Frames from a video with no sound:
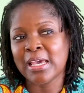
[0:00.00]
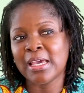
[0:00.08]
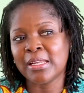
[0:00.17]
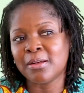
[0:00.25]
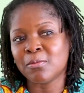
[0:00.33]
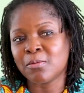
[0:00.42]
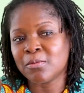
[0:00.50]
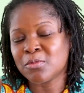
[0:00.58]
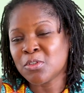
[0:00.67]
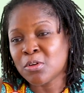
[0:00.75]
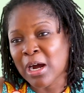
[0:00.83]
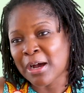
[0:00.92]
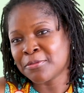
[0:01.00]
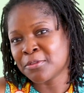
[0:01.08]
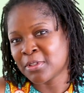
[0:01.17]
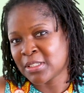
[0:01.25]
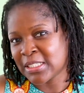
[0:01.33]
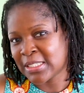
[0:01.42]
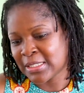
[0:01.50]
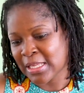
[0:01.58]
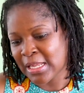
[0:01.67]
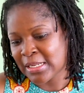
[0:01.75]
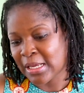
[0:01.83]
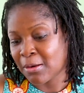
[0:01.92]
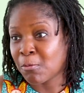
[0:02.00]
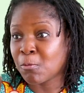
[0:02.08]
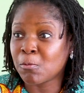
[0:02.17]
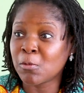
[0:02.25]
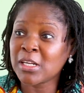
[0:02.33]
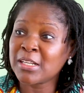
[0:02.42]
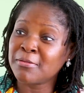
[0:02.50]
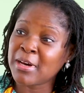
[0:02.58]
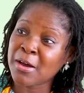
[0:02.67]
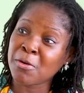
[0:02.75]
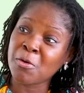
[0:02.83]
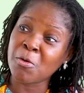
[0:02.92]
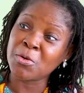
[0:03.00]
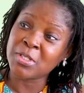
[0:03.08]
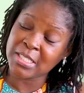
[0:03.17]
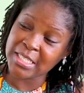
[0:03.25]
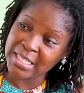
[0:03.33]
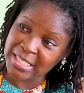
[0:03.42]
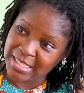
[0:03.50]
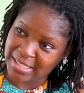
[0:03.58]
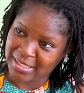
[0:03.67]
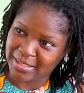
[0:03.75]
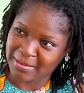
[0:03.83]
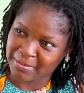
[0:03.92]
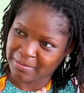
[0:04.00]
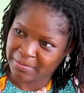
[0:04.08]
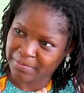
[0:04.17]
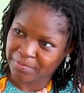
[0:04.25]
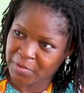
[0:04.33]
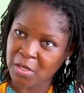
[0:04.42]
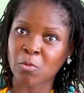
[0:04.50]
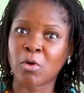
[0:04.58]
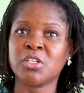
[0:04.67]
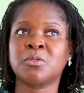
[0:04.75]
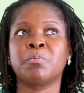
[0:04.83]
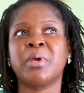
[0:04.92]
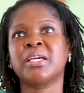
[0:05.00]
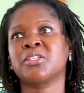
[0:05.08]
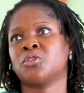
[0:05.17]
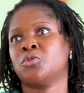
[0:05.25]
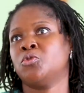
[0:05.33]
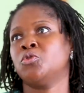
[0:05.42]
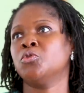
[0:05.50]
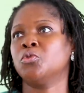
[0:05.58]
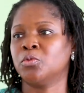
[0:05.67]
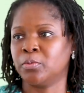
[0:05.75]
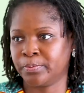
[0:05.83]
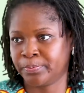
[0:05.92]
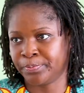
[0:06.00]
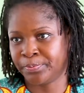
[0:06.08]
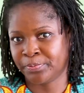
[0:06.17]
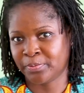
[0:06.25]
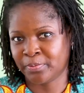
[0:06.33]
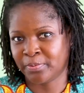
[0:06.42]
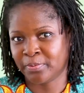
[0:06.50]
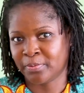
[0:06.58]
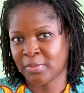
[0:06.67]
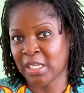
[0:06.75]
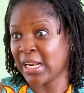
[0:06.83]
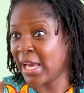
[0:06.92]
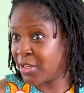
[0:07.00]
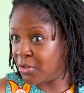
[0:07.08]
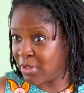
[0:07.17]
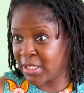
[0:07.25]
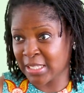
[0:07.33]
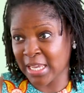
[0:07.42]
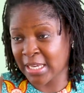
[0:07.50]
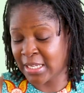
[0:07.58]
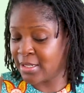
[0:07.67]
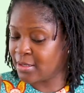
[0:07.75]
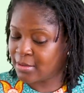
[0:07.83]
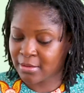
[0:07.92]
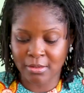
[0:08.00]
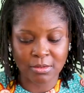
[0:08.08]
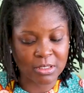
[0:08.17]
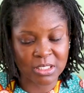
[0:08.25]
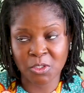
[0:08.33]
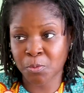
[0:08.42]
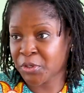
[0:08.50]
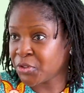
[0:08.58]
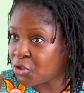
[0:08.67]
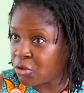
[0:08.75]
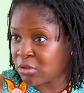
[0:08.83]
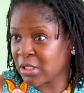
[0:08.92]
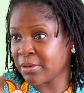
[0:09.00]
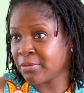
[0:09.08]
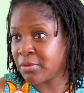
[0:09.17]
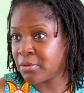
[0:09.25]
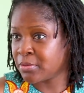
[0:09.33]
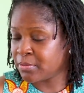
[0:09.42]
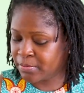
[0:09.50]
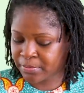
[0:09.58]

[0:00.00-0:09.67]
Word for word: And you have to understand that whatever goes in, it what makes you. And like you were saying, spiritual level,